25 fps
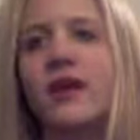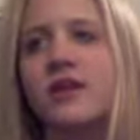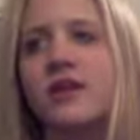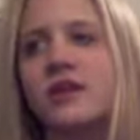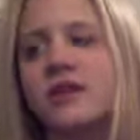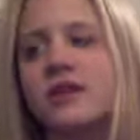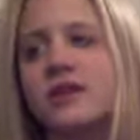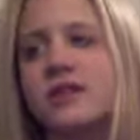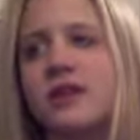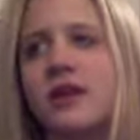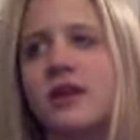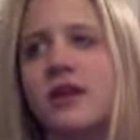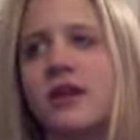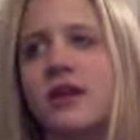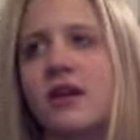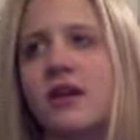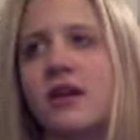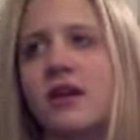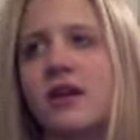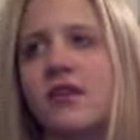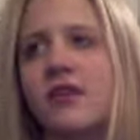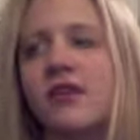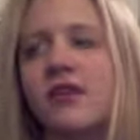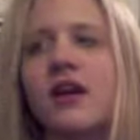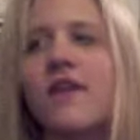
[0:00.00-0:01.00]
just
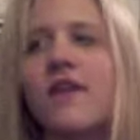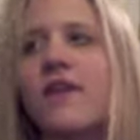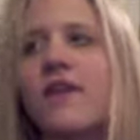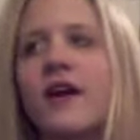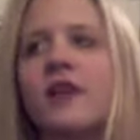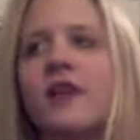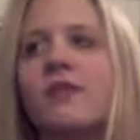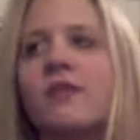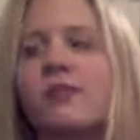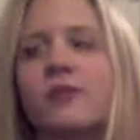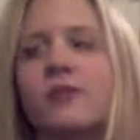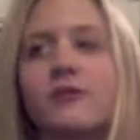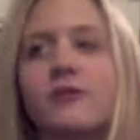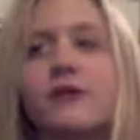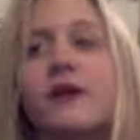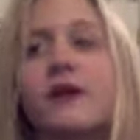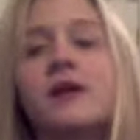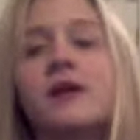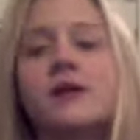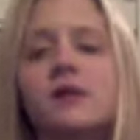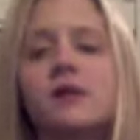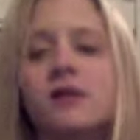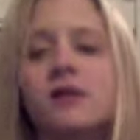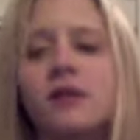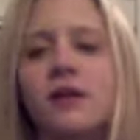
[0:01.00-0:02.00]
self
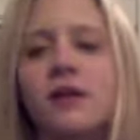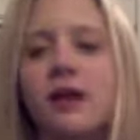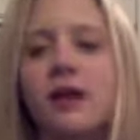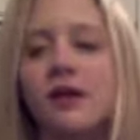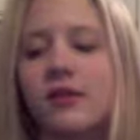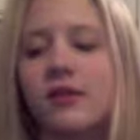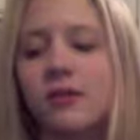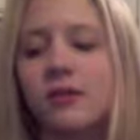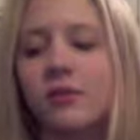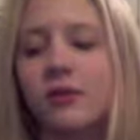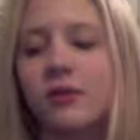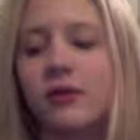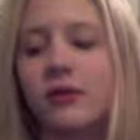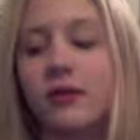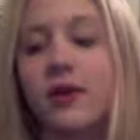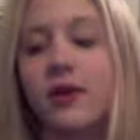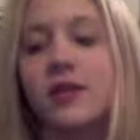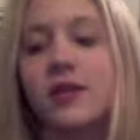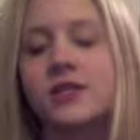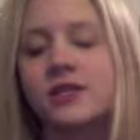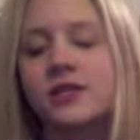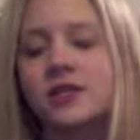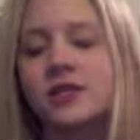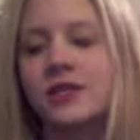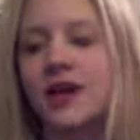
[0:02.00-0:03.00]

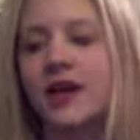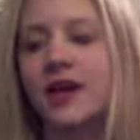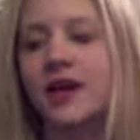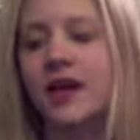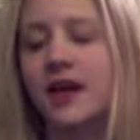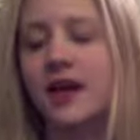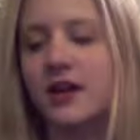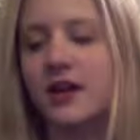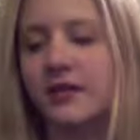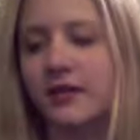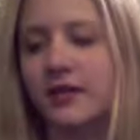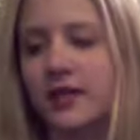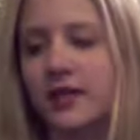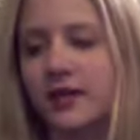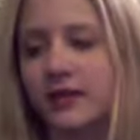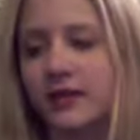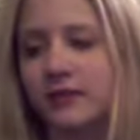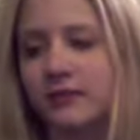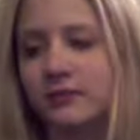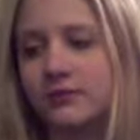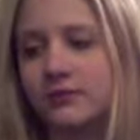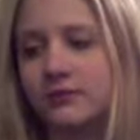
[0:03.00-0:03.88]
exploration. I kind of like